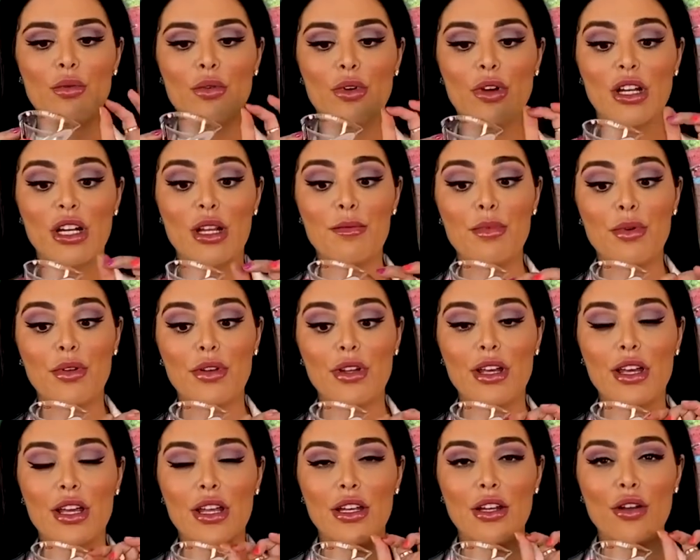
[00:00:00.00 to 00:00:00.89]
We're going to put
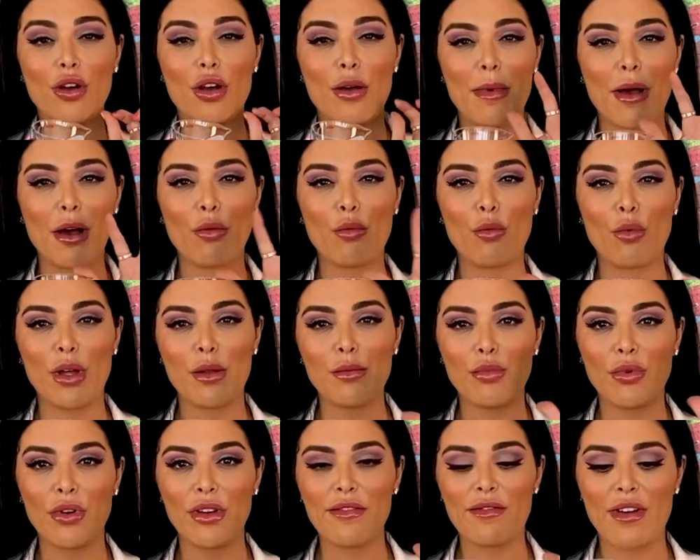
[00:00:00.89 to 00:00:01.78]
in about
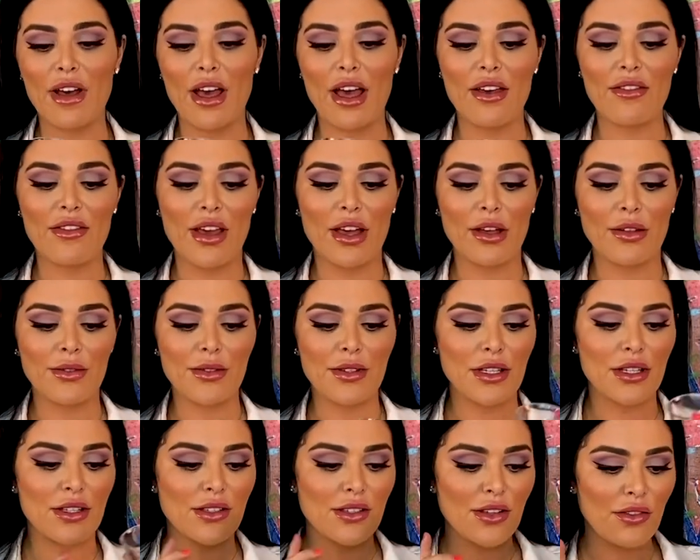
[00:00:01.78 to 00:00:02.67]
1.5
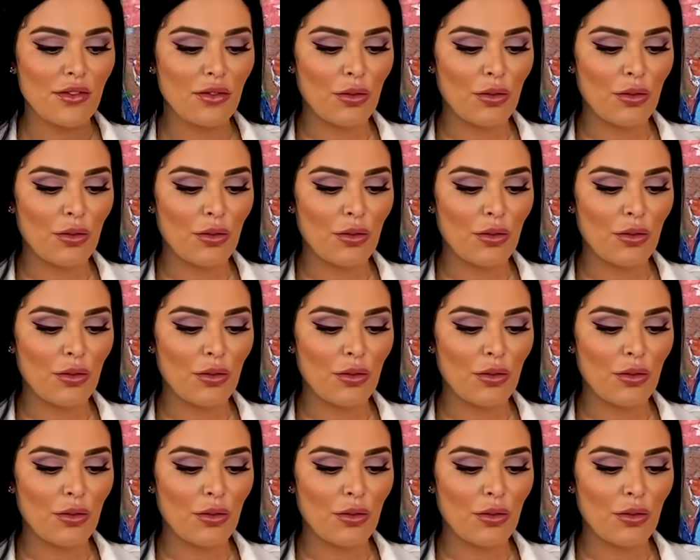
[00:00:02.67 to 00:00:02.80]
ounces of